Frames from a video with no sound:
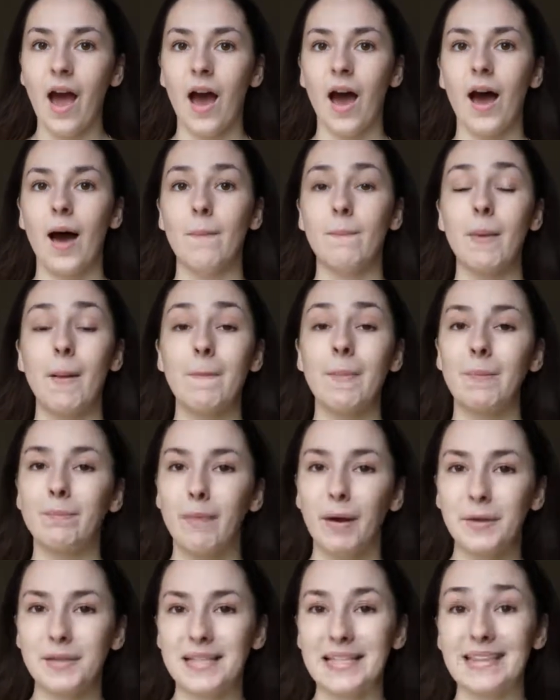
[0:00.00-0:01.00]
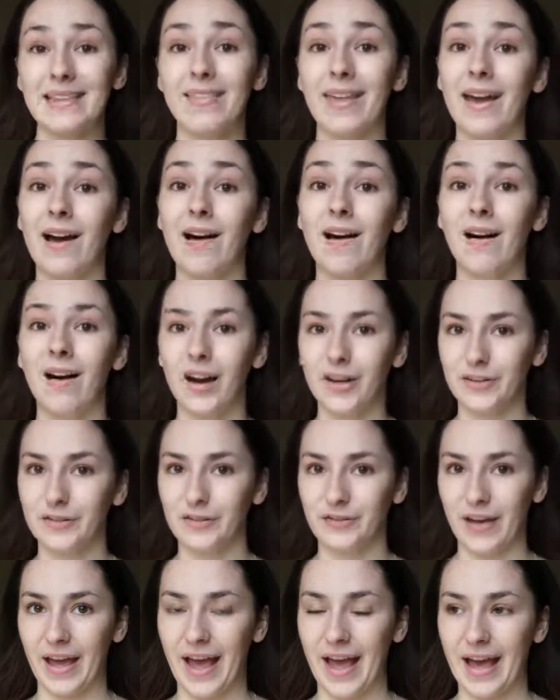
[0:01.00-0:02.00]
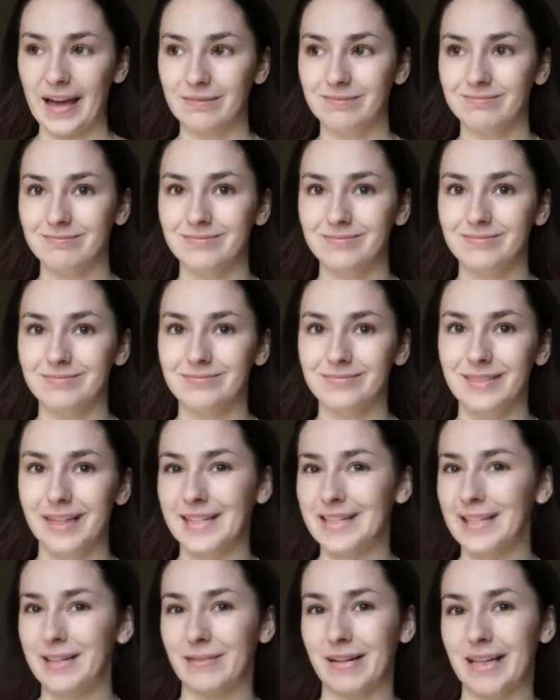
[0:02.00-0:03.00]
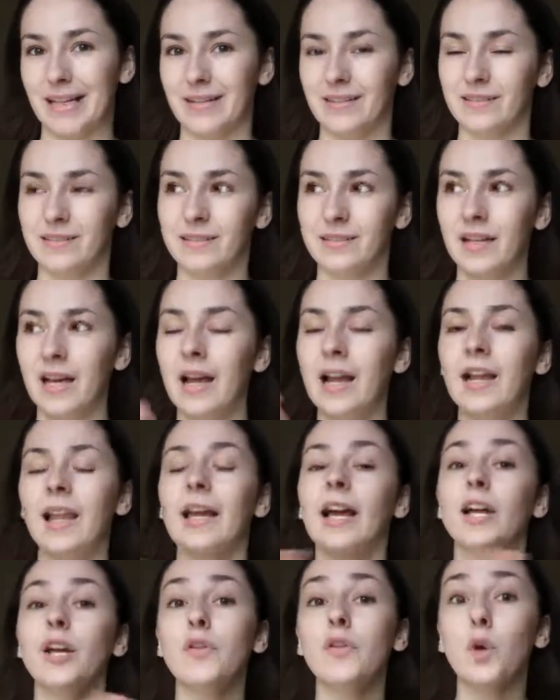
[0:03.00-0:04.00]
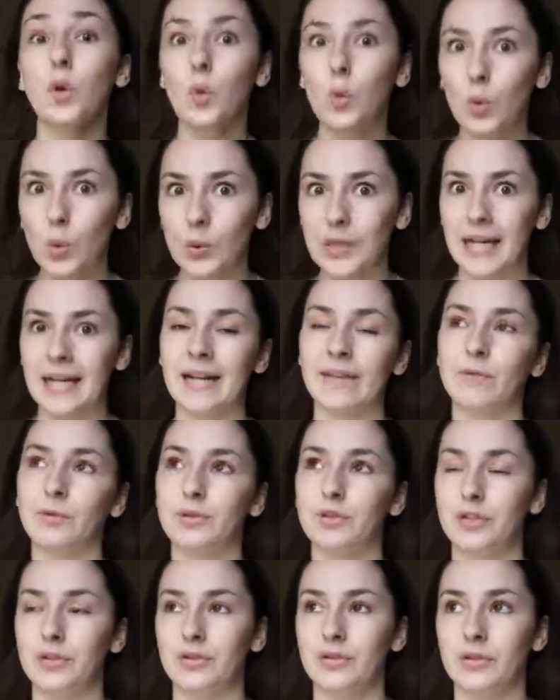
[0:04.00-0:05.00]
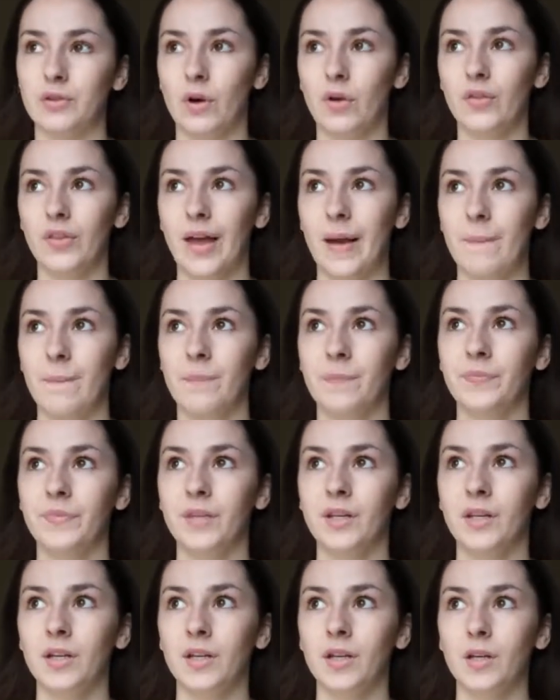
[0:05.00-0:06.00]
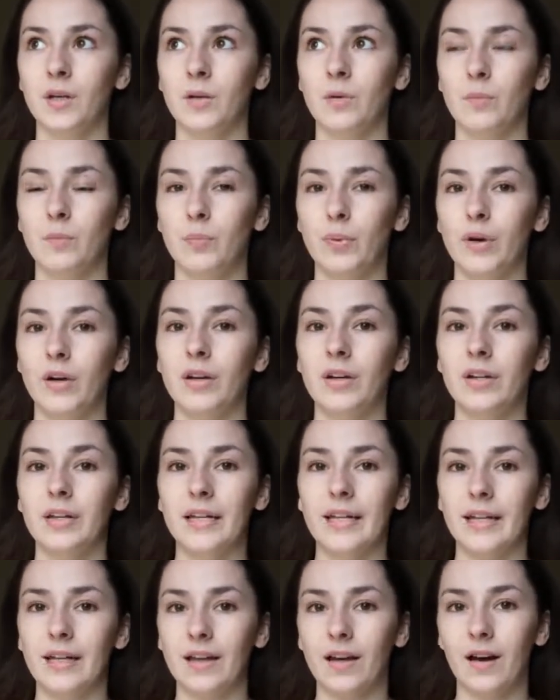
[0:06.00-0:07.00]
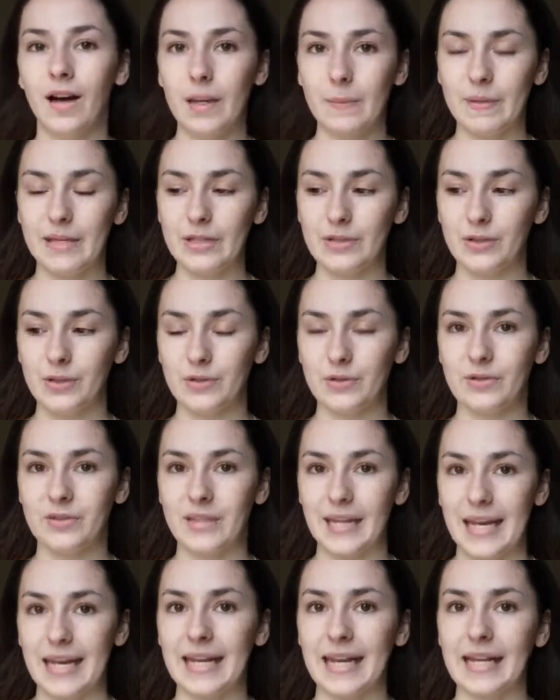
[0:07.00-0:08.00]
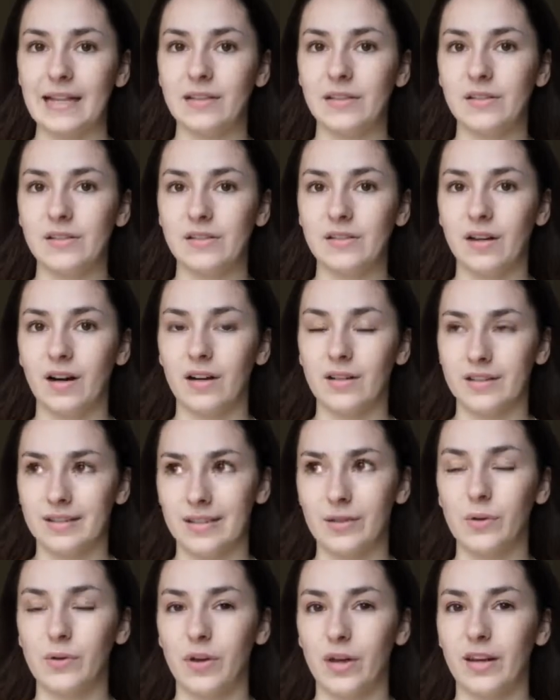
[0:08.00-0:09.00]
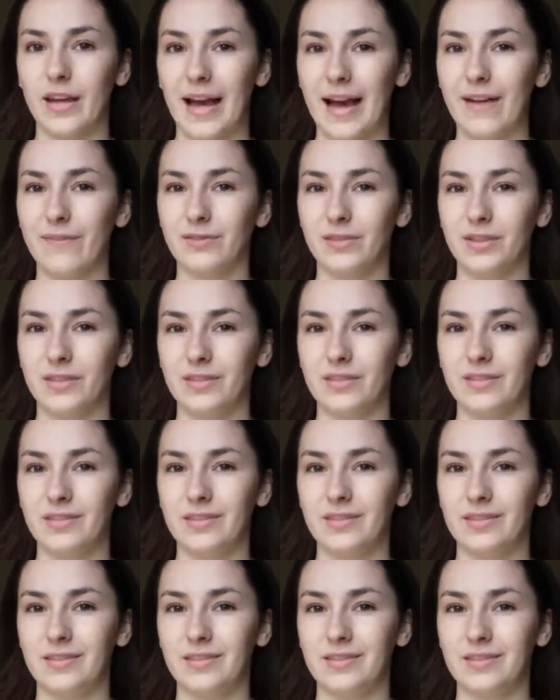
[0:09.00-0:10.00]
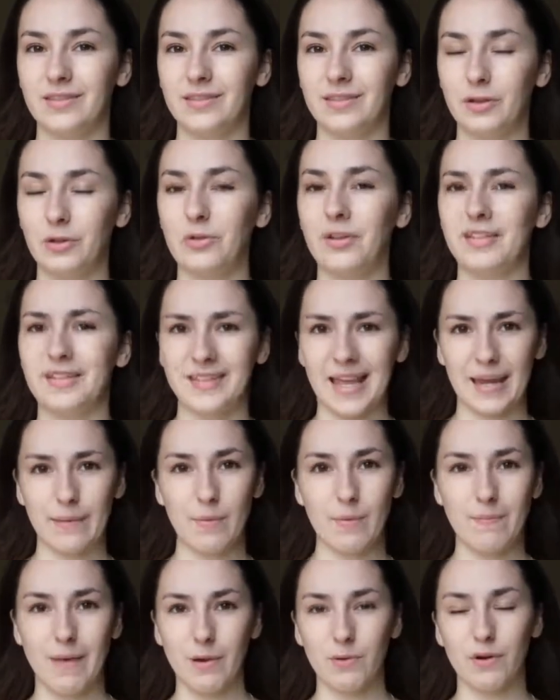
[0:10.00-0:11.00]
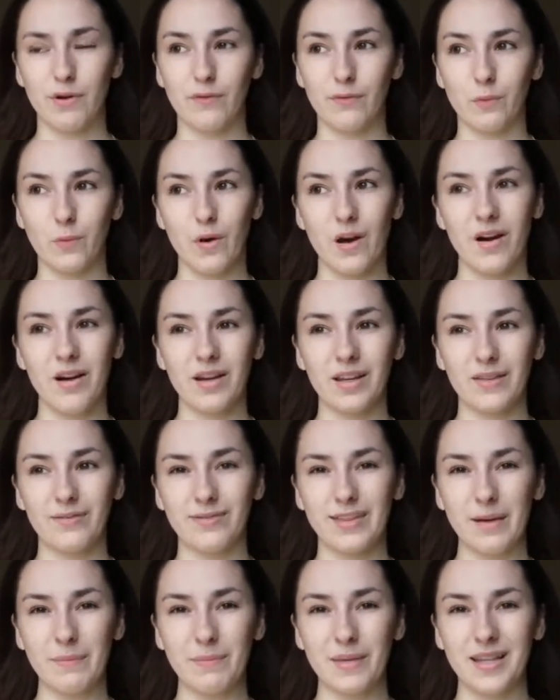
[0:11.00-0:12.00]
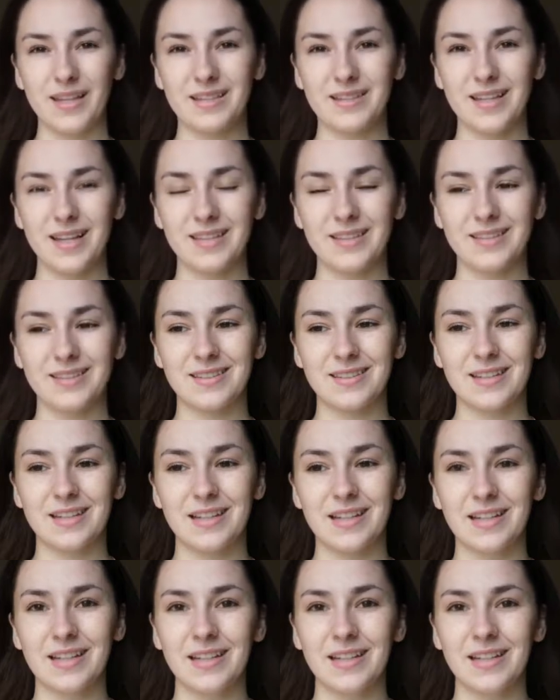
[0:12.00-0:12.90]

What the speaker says: But mostly that they are unfair, considering, like, I know that all A-level students got them, but IB students in England are still gonna have to do the same amount of work, if that makes sense.